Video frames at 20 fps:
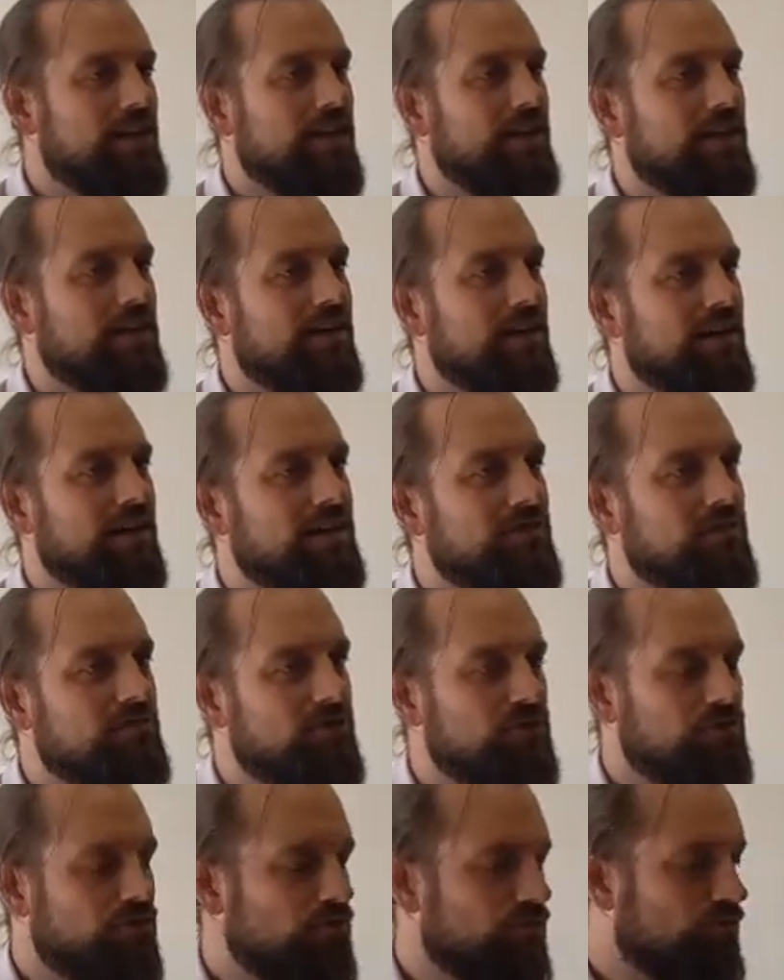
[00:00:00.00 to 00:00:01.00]
it kind of
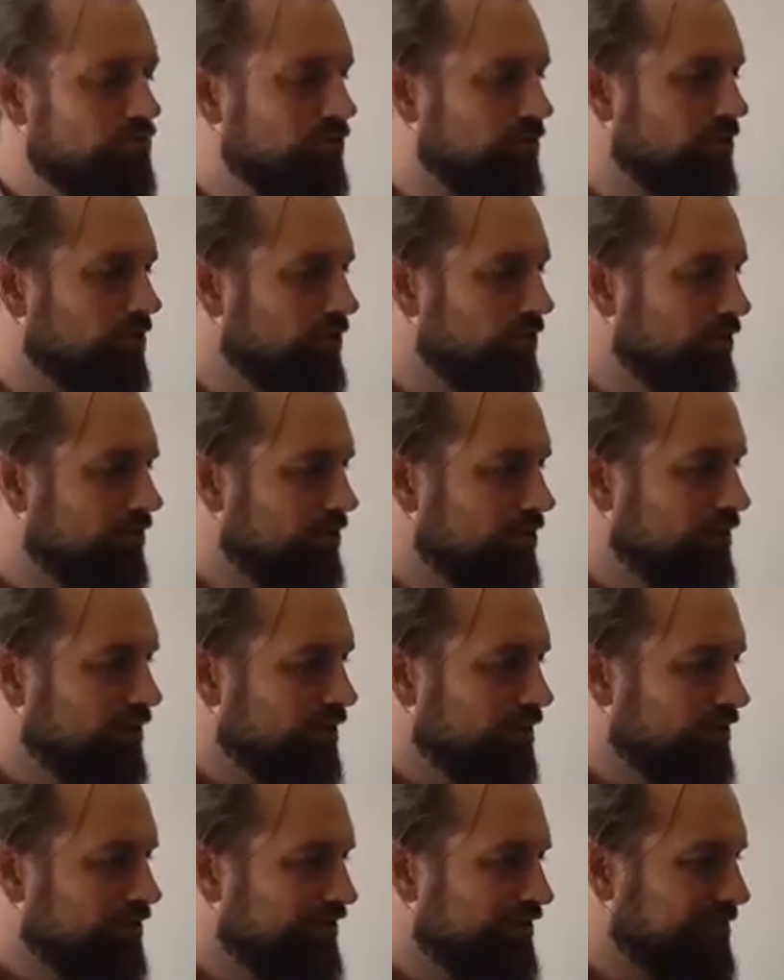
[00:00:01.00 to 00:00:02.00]
just grew
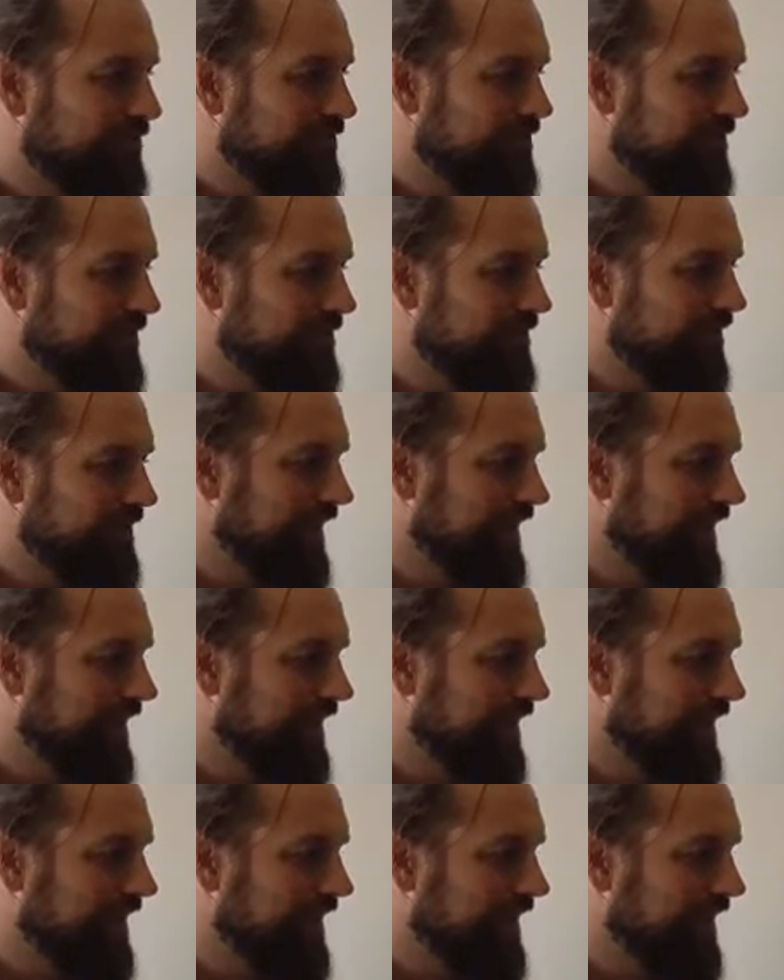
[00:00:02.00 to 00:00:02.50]
from